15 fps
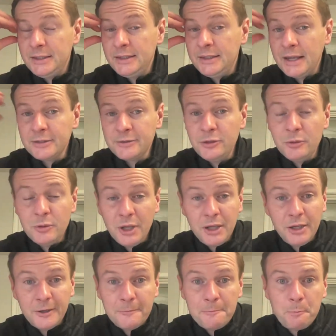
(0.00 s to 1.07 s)
That's
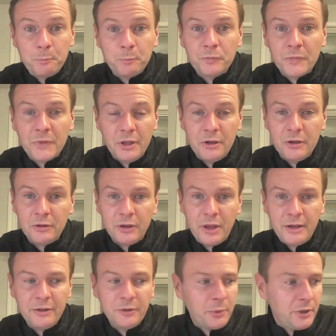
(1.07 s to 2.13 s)
unique. A lot
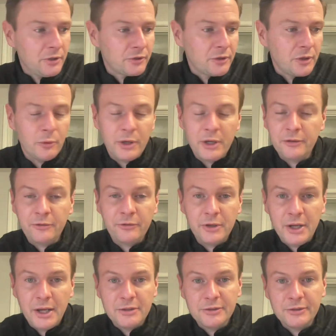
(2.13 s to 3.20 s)
of these players are going to want to hit
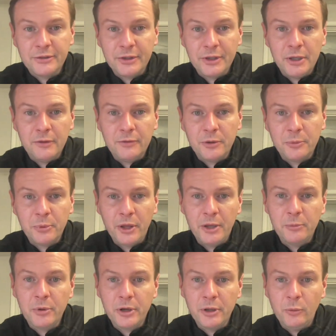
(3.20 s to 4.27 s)
free agency if they're
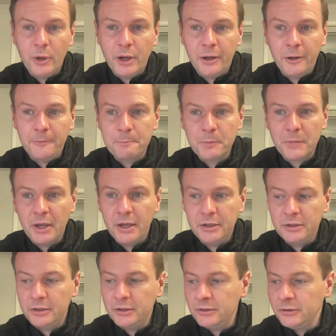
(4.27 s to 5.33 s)
playing pretty well
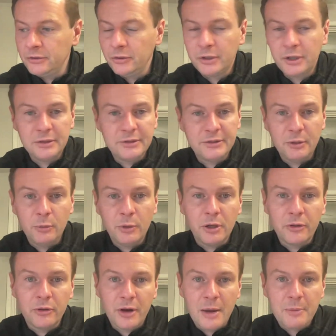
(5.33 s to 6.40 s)
and look and see what
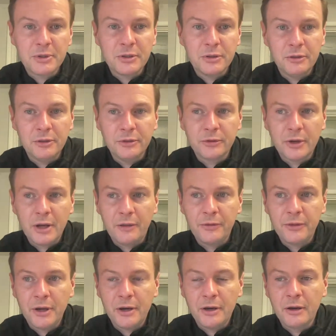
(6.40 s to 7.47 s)
other opportunities are out
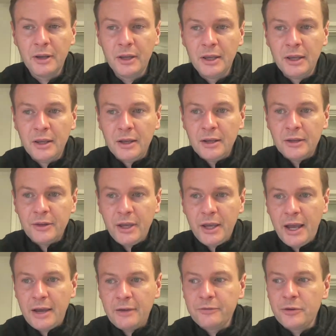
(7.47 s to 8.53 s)
there. They
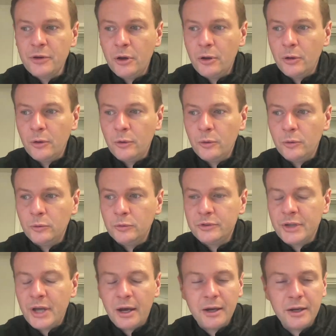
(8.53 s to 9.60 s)
have no
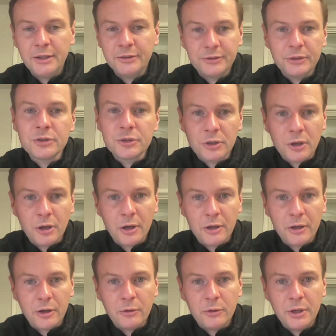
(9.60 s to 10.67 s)
ties to
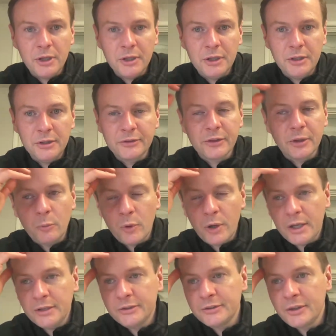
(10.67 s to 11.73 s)
Chicago in some
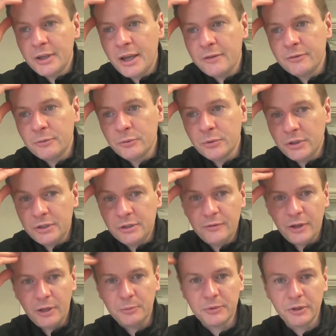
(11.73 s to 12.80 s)
ways. They haven't really
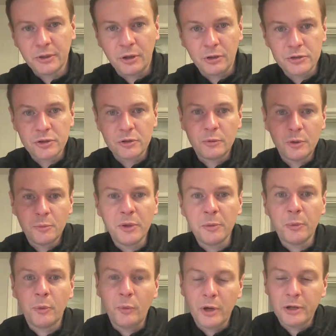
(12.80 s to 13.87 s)
developed a culture where
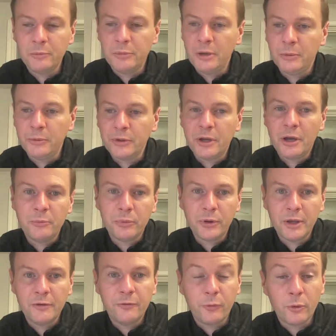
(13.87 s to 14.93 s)
people want to be able to come
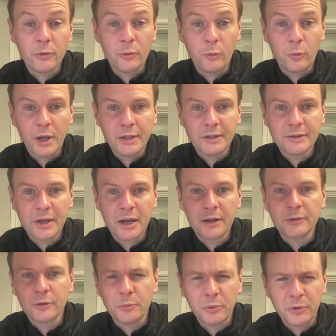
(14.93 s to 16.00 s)
play for the White
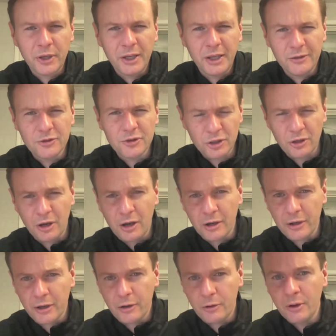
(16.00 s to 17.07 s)
Sox or play in
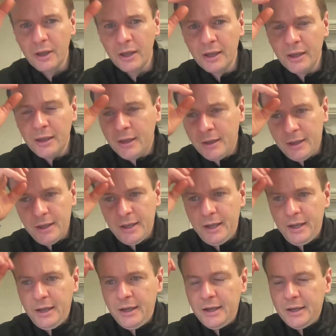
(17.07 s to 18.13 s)
Chicago.
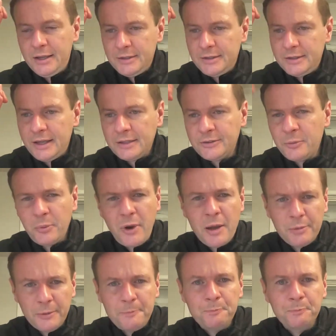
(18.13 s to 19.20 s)
And that's a
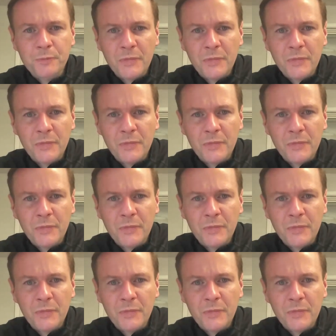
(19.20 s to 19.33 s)
problem.